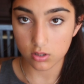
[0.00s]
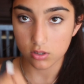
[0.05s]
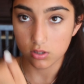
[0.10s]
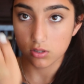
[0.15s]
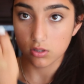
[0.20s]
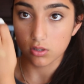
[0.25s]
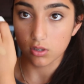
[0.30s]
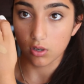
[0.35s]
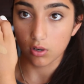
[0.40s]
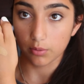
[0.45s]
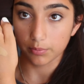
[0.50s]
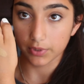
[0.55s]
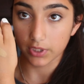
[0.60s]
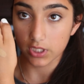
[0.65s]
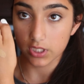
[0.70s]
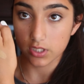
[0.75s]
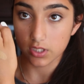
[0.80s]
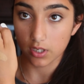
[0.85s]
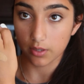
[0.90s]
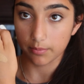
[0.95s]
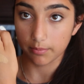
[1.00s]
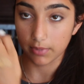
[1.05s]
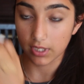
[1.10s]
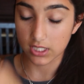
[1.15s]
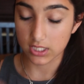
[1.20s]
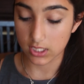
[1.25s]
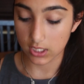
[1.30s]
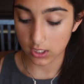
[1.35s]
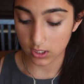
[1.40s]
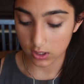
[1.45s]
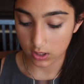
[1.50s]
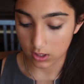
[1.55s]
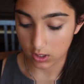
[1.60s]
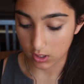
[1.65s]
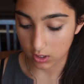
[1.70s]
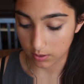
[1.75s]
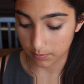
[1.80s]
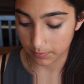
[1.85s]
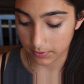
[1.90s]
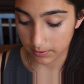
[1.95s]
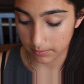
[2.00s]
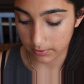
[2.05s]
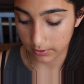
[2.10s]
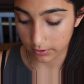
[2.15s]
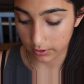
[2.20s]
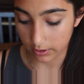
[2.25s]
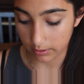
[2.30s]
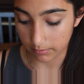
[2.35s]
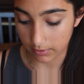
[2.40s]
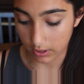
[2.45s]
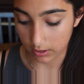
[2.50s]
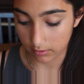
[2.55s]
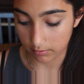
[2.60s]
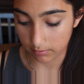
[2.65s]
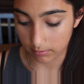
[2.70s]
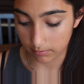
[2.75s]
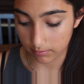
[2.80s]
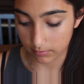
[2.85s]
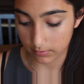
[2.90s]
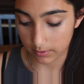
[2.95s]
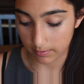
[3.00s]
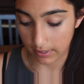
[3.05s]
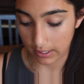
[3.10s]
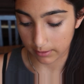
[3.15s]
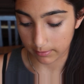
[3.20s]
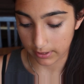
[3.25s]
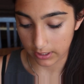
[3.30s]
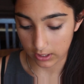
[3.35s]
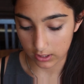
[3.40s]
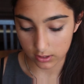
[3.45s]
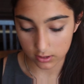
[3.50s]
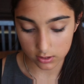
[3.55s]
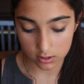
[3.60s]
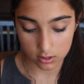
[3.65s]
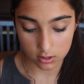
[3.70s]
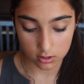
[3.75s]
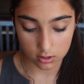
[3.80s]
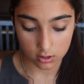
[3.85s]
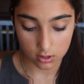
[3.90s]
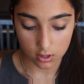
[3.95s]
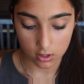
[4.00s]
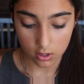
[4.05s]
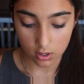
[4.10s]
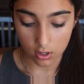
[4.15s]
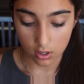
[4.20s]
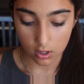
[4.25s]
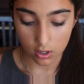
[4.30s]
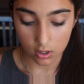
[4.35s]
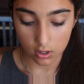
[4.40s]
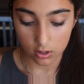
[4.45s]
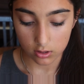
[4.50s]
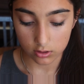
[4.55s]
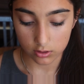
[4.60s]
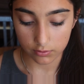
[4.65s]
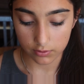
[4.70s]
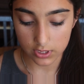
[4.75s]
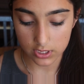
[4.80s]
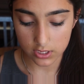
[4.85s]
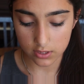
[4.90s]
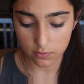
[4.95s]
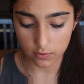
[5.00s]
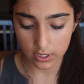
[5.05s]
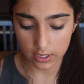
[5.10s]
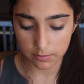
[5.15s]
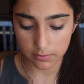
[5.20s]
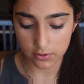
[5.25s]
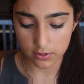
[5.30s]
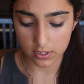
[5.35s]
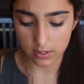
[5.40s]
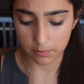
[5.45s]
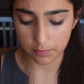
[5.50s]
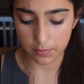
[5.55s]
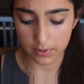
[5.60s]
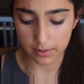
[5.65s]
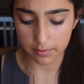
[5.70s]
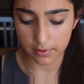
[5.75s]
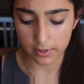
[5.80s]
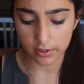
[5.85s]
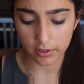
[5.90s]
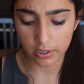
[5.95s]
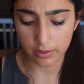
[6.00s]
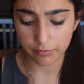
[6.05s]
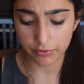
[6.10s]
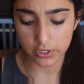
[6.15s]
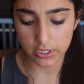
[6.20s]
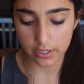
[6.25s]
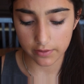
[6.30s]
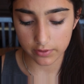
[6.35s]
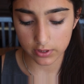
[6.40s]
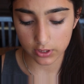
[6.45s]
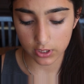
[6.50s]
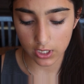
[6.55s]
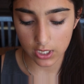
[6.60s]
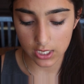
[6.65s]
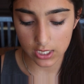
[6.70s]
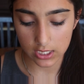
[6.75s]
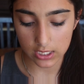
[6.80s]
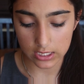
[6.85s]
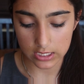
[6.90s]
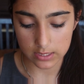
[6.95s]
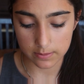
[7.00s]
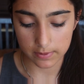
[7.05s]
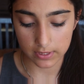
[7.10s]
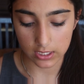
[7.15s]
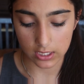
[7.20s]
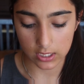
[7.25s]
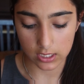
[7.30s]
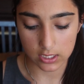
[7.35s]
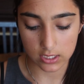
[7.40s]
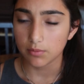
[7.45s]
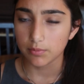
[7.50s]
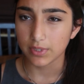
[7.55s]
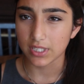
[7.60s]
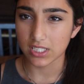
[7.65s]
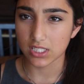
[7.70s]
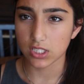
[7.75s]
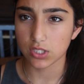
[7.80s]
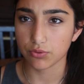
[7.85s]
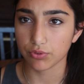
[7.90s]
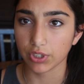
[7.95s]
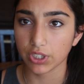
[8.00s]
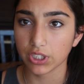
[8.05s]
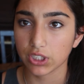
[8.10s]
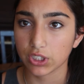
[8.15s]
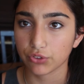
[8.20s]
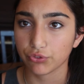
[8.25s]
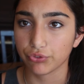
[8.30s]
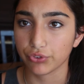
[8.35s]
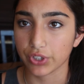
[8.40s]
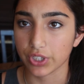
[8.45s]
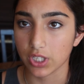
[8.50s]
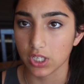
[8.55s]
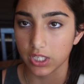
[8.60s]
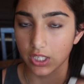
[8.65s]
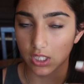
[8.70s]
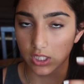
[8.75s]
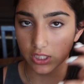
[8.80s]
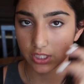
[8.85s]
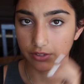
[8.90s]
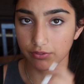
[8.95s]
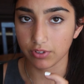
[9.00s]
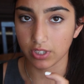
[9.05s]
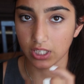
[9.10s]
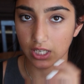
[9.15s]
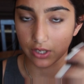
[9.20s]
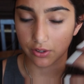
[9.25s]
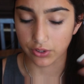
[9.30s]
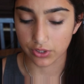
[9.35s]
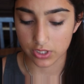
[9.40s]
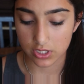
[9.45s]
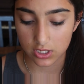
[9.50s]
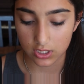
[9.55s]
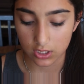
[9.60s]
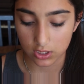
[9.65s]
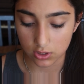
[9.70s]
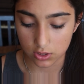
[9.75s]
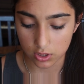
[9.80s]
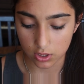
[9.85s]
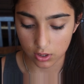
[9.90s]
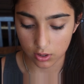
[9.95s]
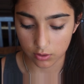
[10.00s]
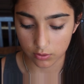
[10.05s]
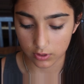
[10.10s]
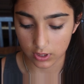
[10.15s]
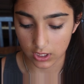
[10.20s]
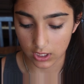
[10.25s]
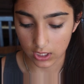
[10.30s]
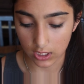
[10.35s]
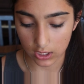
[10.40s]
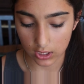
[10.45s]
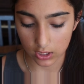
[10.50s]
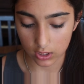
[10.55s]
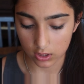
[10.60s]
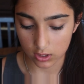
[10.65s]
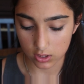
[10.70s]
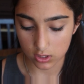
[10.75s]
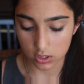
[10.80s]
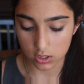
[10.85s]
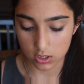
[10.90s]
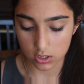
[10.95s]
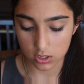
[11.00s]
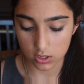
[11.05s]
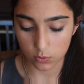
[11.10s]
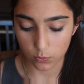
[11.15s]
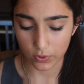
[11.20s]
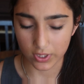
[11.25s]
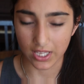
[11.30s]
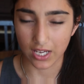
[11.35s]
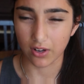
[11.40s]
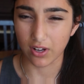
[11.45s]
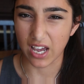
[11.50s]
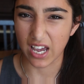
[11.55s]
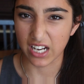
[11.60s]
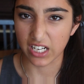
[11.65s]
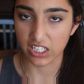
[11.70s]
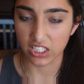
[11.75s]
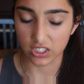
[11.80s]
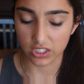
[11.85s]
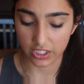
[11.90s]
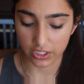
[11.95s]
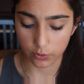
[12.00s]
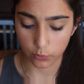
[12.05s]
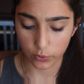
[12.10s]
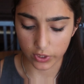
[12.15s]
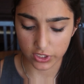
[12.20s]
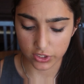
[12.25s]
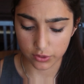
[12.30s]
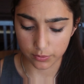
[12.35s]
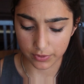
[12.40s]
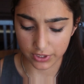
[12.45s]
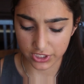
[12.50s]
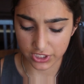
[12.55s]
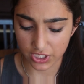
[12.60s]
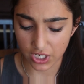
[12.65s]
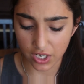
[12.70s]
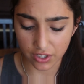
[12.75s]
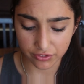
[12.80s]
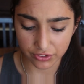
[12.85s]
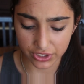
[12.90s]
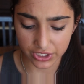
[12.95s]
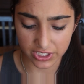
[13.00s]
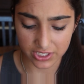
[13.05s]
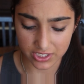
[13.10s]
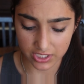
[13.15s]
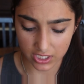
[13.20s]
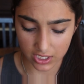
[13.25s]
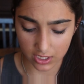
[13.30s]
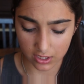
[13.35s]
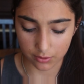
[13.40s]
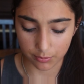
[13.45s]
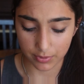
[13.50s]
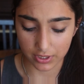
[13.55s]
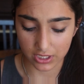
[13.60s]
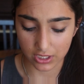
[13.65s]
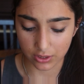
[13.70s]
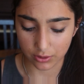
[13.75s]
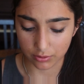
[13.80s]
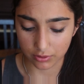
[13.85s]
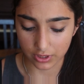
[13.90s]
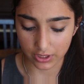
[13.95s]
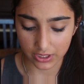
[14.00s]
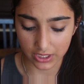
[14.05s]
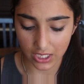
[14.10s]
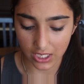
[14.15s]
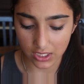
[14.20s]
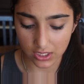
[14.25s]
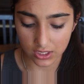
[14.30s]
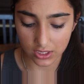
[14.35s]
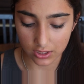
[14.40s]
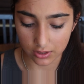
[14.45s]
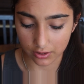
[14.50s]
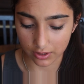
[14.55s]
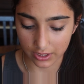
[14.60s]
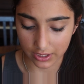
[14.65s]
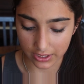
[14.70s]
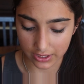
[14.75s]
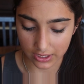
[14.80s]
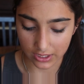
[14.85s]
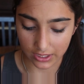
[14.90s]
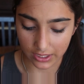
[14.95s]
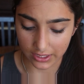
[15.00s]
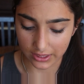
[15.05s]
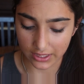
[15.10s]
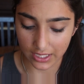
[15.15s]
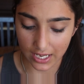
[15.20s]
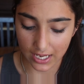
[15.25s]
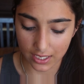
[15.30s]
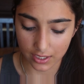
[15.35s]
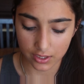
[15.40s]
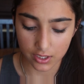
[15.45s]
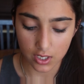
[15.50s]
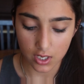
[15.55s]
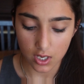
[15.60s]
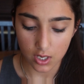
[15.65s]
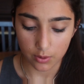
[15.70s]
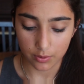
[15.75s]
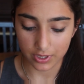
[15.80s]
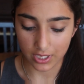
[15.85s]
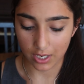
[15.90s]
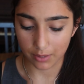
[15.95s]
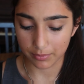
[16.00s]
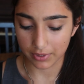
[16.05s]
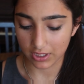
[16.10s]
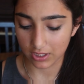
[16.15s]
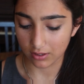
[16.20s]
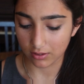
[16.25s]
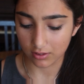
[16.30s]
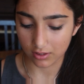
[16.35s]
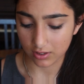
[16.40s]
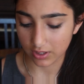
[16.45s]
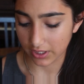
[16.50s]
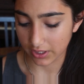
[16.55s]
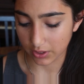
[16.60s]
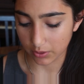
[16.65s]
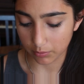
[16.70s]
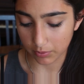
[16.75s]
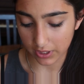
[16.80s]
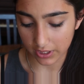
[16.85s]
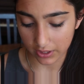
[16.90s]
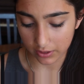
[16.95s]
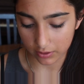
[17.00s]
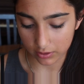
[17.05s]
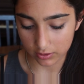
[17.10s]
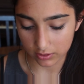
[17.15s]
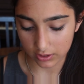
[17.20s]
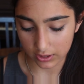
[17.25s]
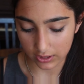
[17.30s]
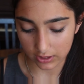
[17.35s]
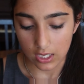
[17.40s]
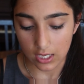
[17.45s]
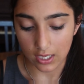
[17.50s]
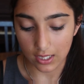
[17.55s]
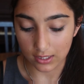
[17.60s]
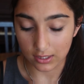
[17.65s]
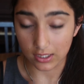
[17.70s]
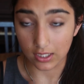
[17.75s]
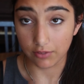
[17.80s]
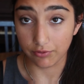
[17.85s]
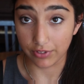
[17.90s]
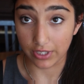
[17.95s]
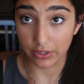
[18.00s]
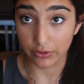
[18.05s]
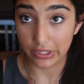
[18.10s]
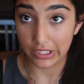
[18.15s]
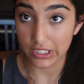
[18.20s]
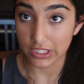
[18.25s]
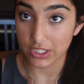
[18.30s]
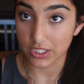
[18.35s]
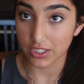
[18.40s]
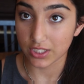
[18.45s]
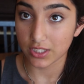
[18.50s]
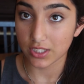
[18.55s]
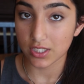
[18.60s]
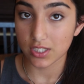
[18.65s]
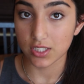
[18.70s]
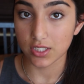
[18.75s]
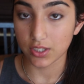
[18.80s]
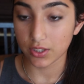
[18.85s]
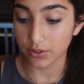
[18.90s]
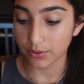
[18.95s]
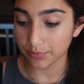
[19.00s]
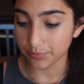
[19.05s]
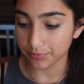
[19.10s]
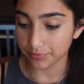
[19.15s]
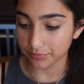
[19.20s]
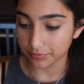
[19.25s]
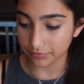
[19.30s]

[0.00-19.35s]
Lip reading: So I'm going to start mixing the BB cream on the back of my hand. The reason why I'm using BB cream for 7th grade is because it's really good for evening out your skin tone and without adding like way too much coverage and making you look cakey or anything like that, without making you look like you're wearing like hella foundation. So